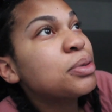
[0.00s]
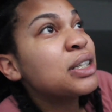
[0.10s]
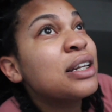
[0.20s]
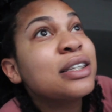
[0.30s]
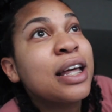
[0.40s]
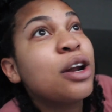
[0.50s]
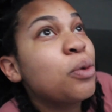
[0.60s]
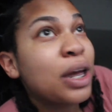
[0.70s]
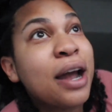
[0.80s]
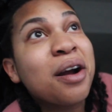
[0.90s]
But since they
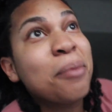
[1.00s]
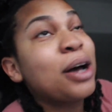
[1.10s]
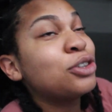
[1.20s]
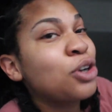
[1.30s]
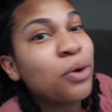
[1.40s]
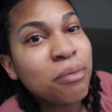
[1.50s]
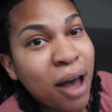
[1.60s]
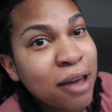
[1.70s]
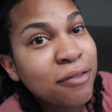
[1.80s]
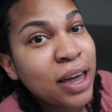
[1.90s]
don't care about showing
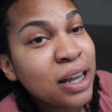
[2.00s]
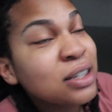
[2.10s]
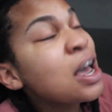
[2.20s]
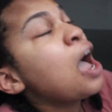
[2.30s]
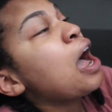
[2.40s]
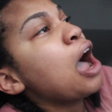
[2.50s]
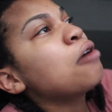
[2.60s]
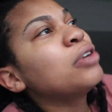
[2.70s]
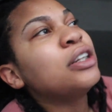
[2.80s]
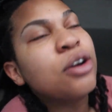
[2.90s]
my face, I
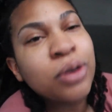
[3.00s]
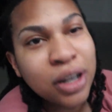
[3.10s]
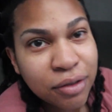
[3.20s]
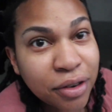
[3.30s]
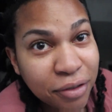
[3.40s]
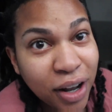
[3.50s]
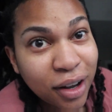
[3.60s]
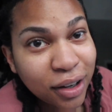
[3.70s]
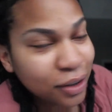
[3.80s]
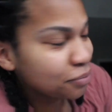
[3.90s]
really don't give a
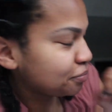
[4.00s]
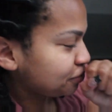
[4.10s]
fuck.